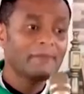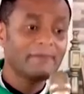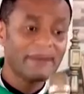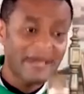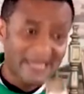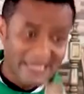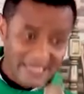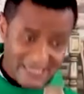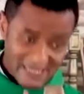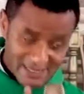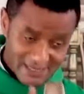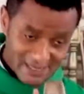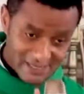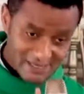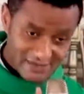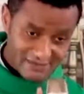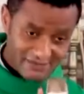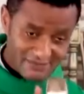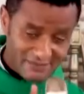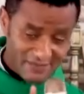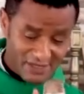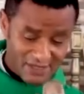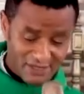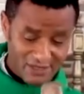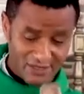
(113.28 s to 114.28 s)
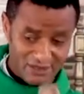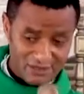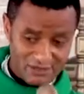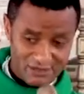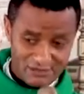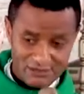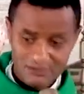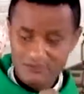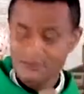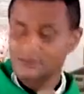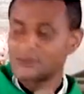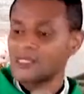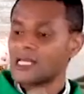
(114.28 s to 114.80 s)
Palliative billion.
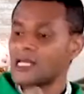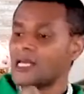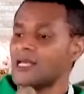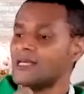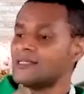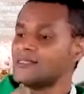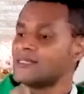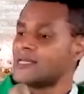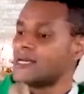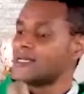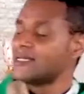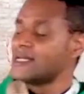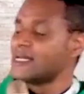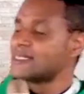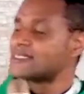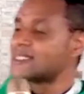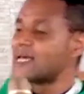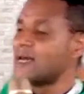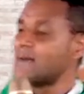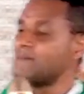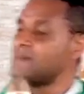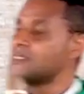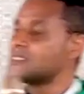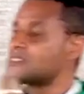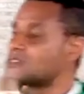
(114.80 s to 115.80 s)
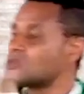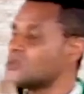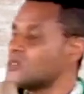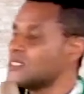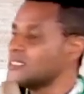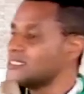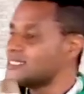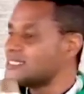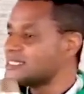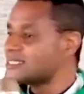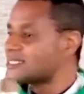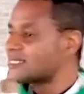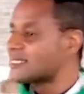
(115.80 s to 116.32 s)
Then they say
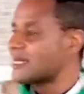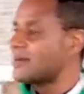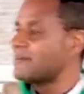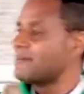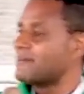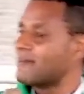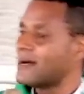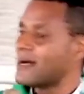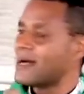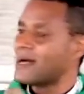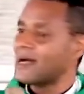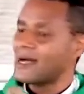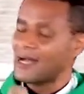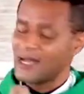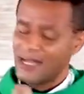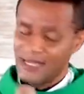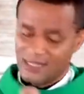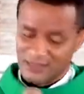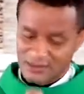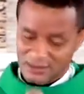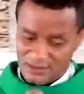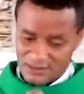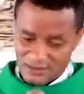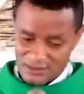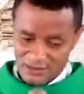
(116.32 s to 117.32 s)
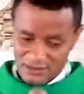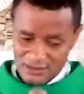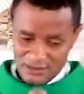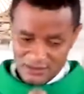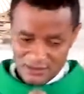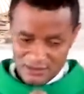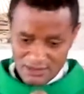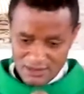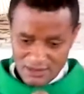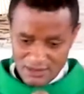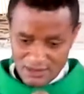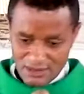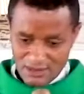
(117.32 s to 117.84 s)
between December and
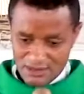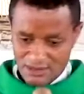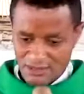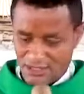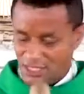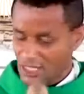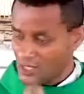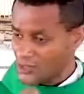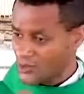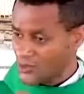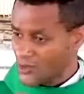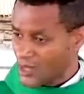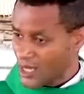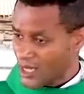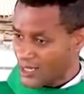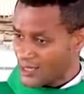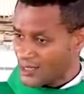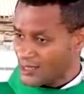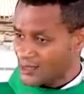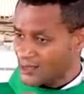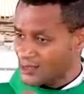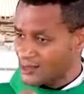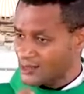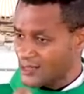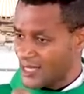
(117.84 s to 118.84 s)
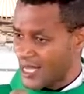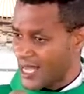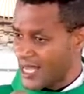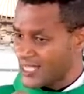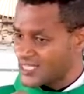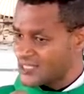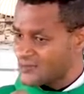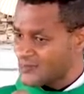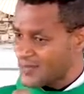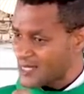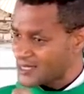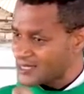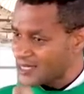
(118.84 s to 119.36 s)
January, they have
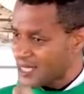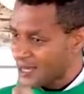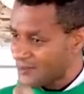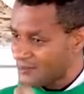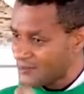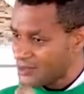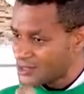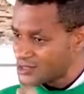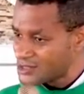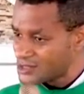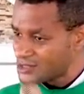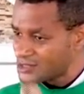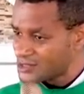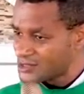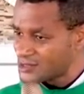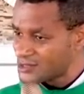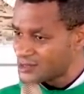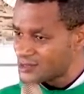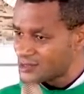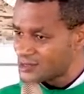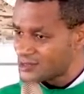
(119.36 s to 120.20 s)
spent how much?